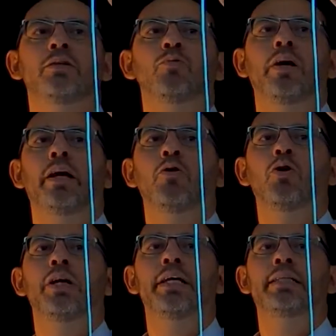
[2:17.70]
This one I
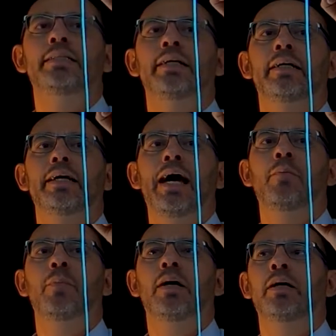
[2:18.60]
call it
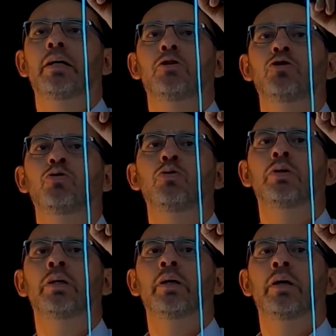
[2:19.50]
gamma 2.